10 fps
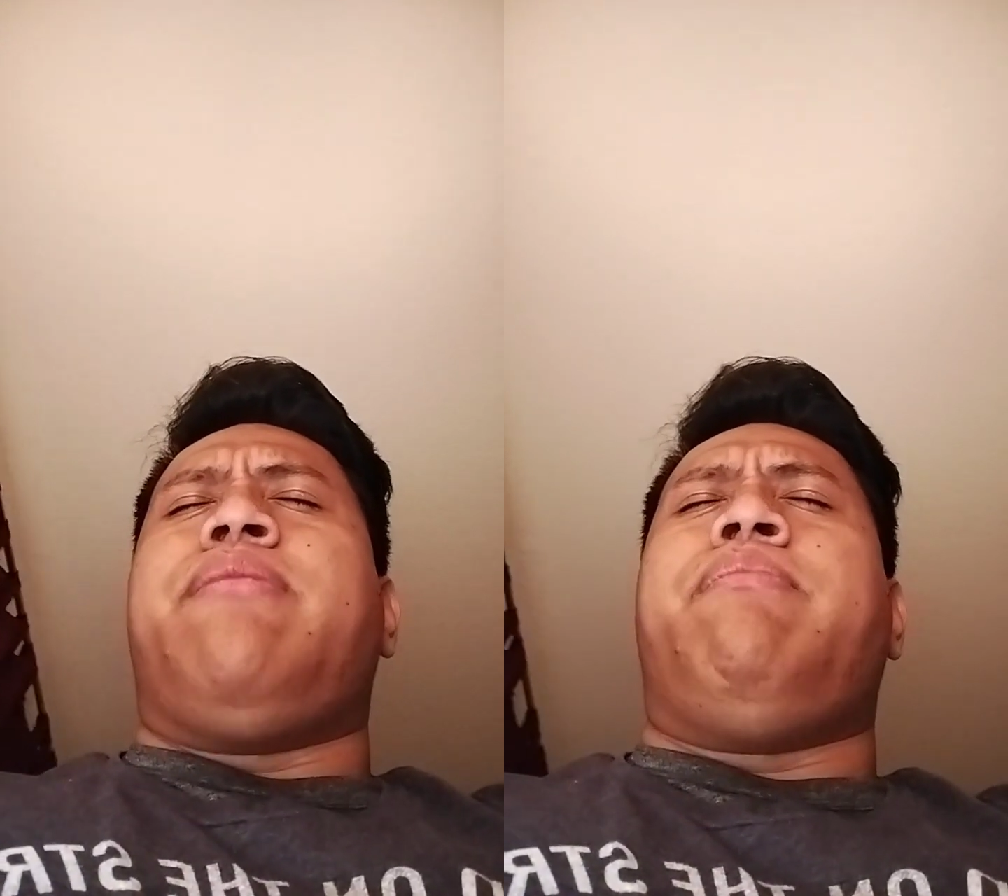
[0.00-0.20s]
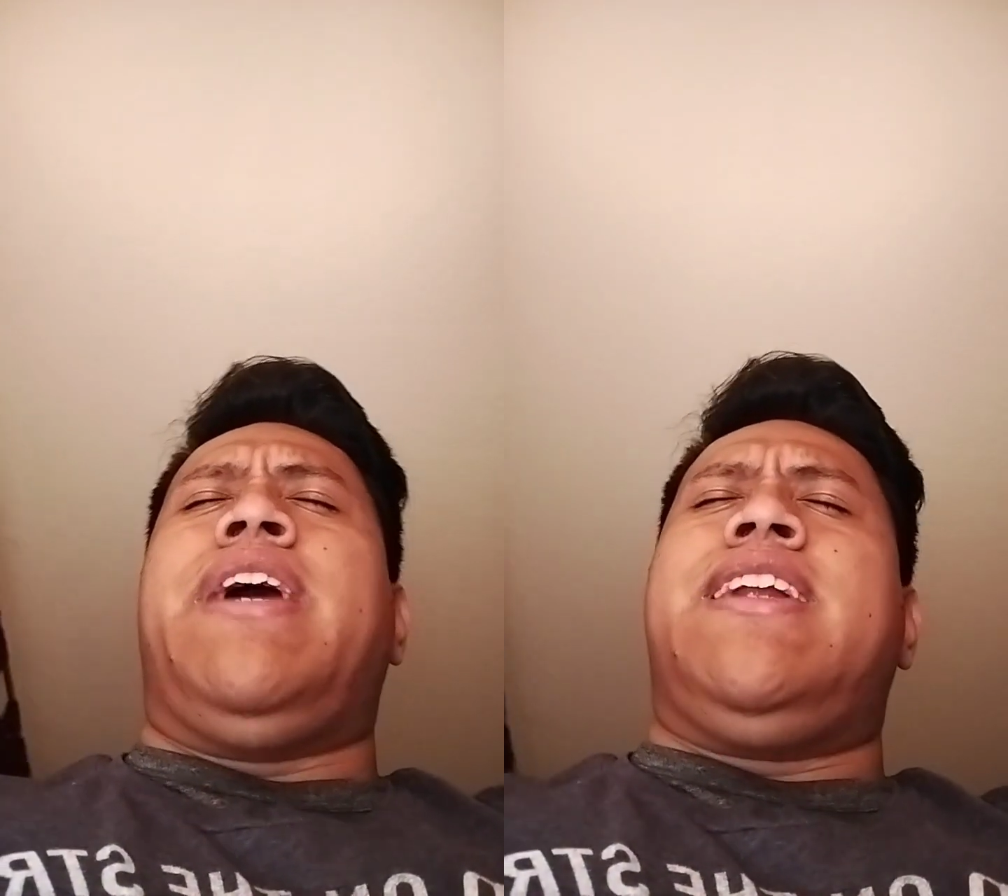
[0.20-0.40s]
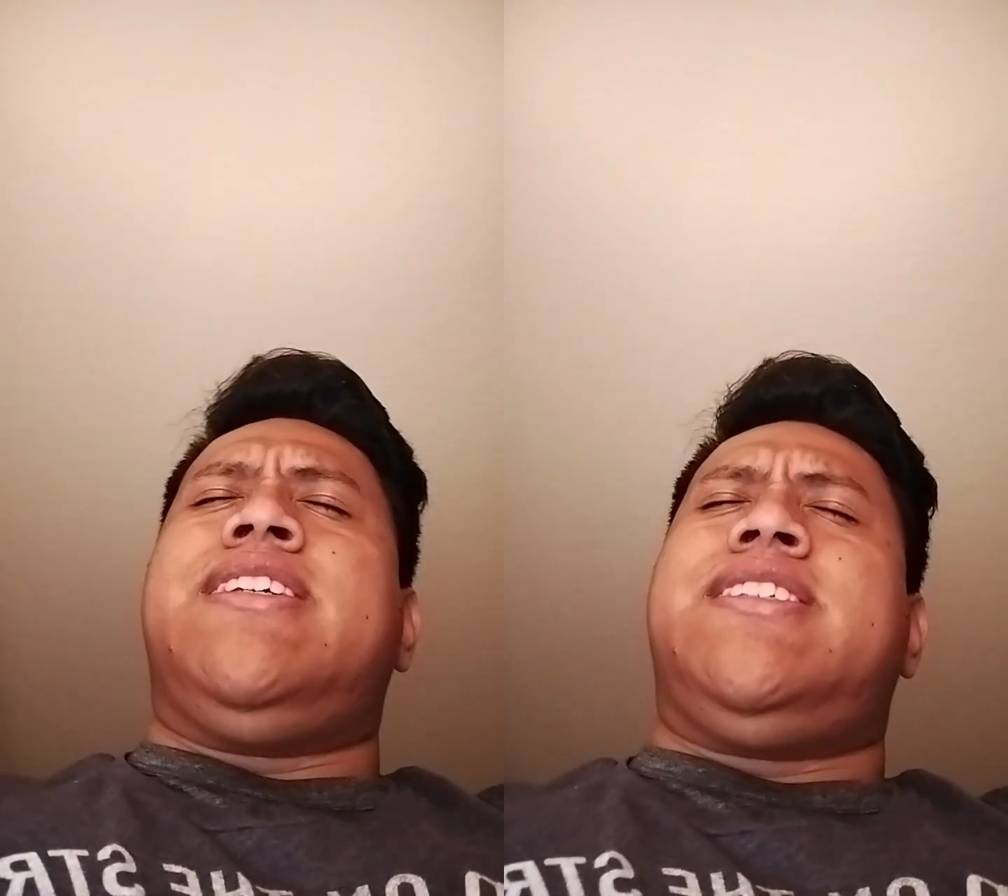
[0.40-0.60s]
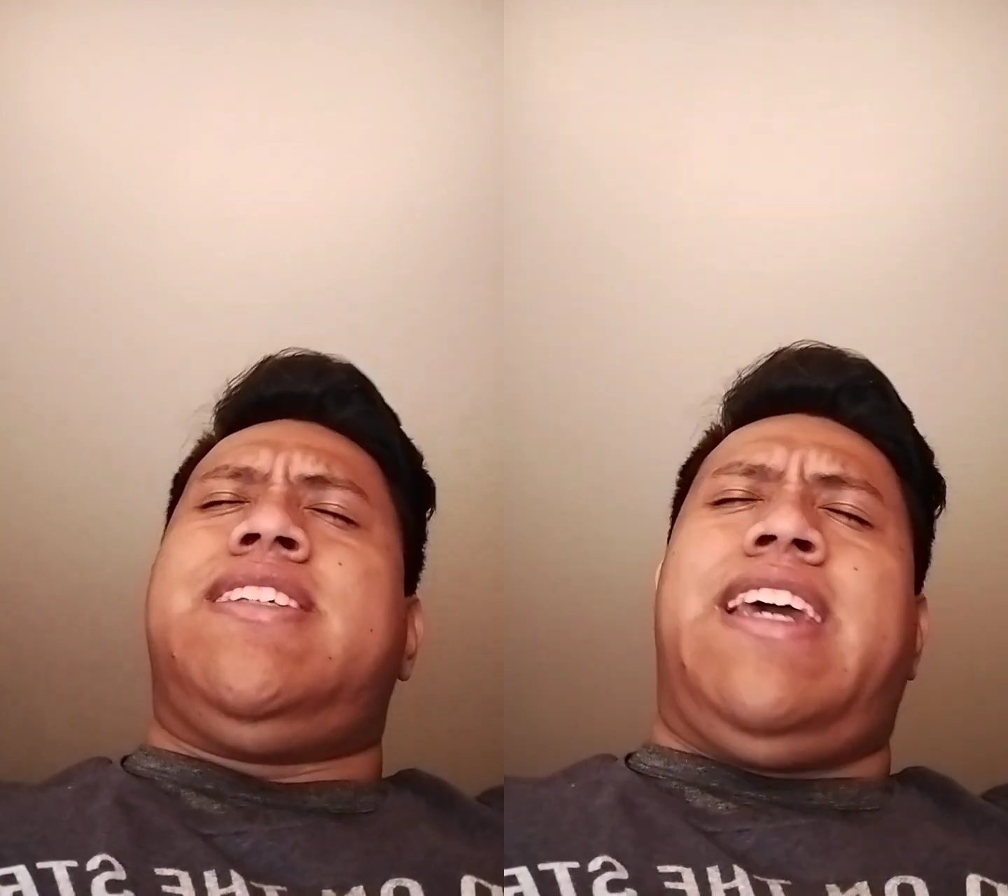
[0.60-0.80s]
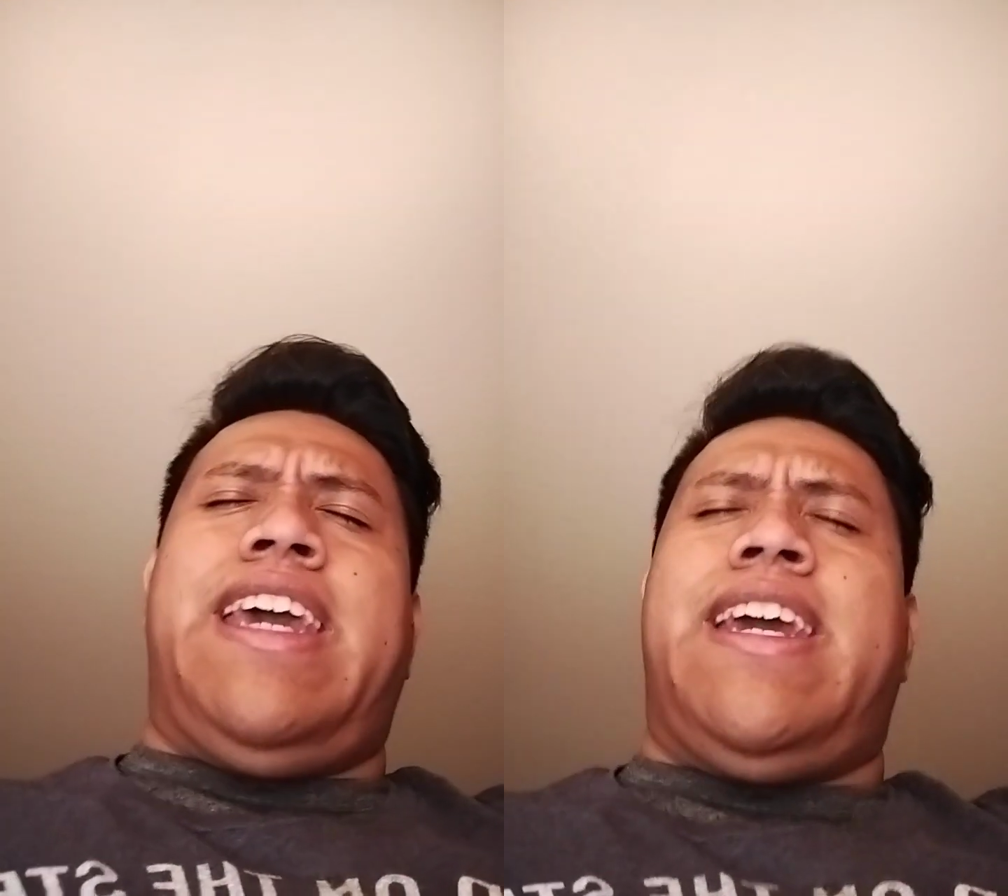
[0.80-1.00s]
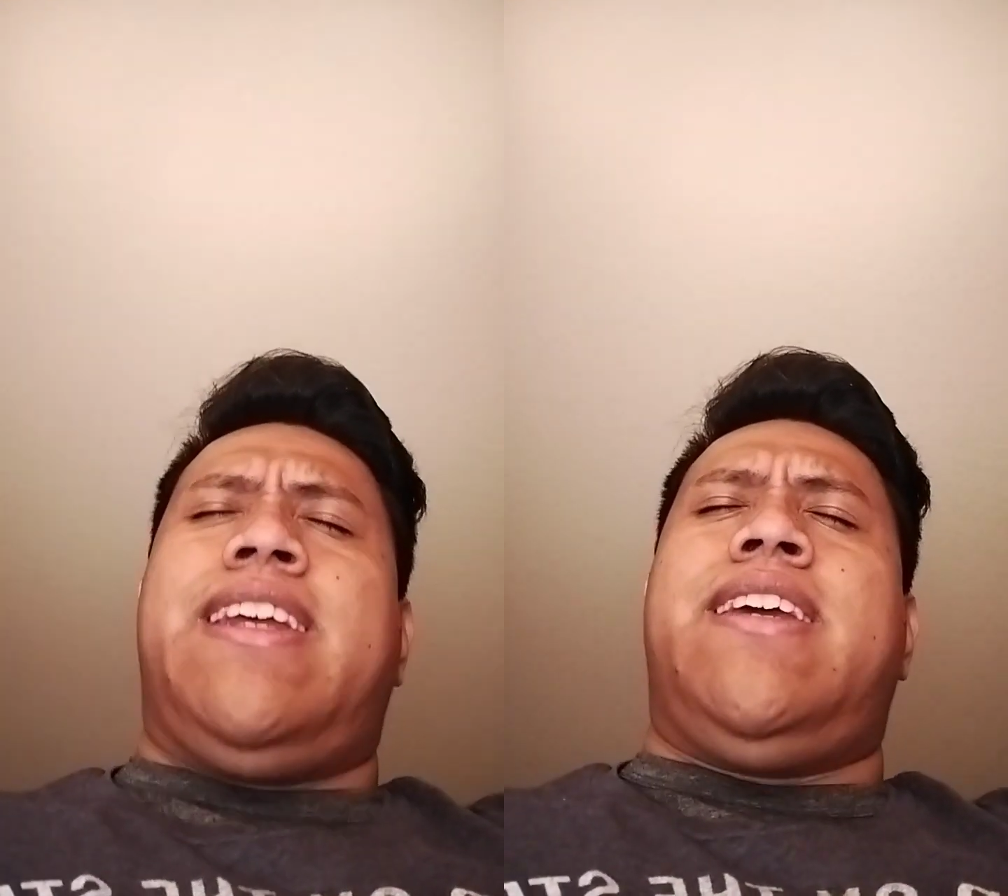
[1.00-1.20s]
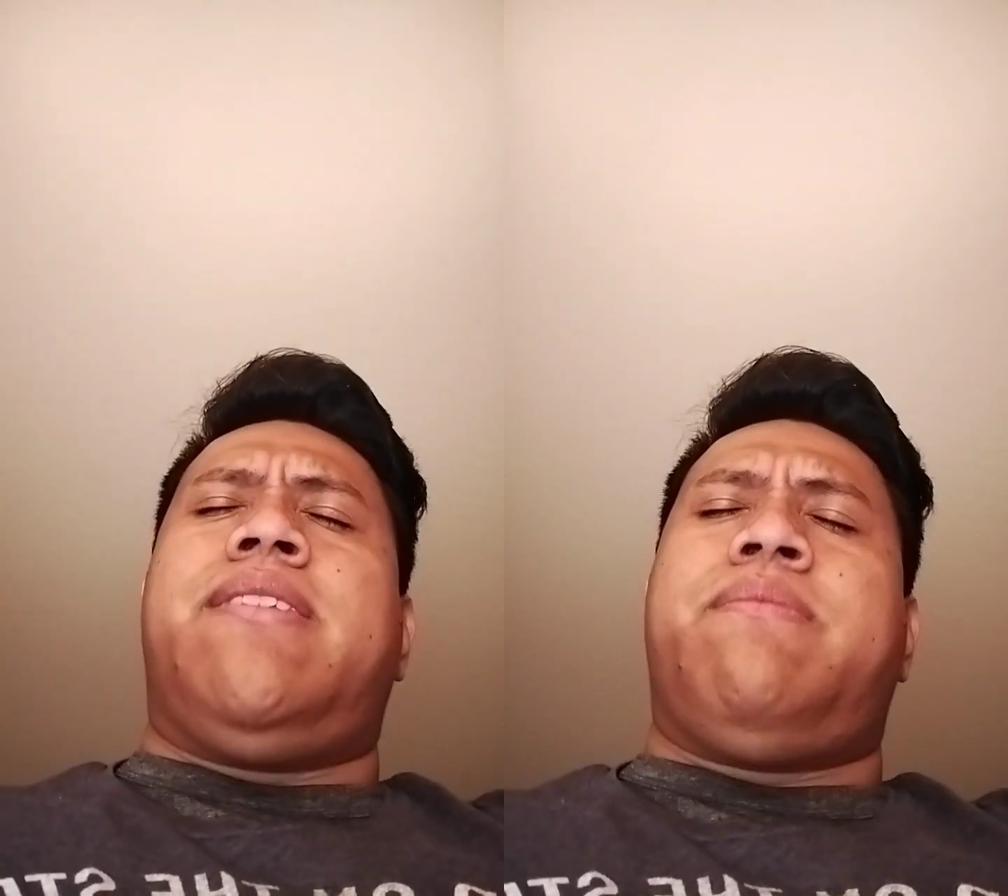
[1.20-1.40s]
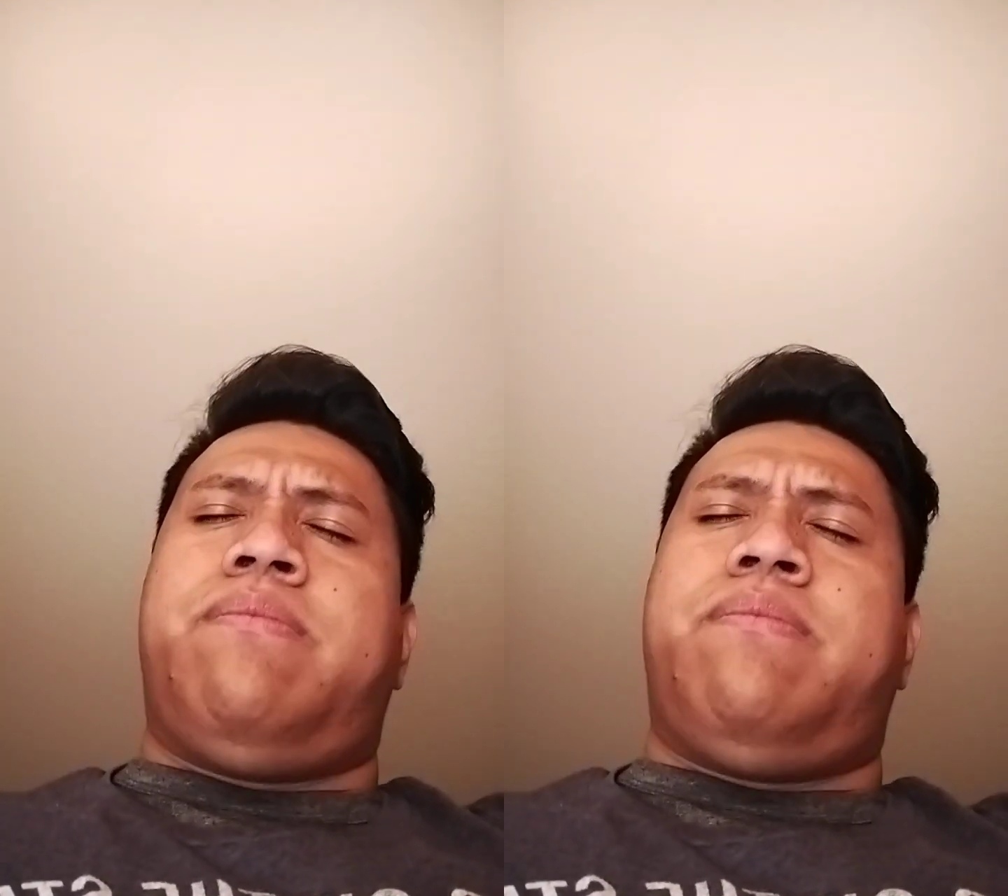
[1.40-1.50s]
minus any